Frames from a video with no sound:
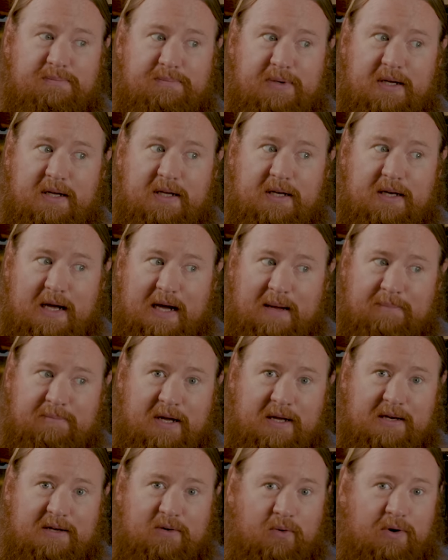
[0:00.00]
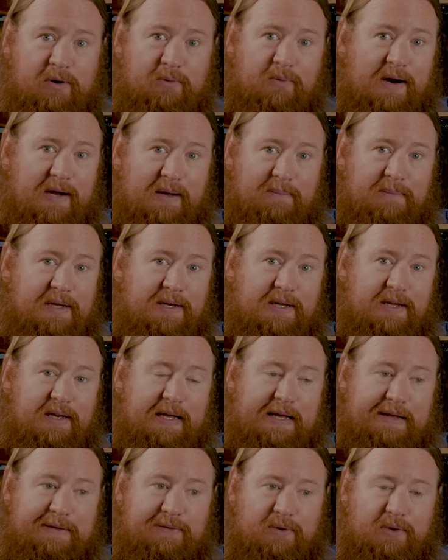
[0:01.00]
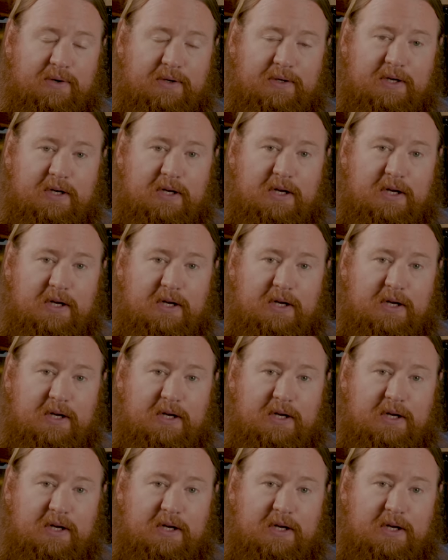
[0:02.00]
but I'm not going to recommend it either.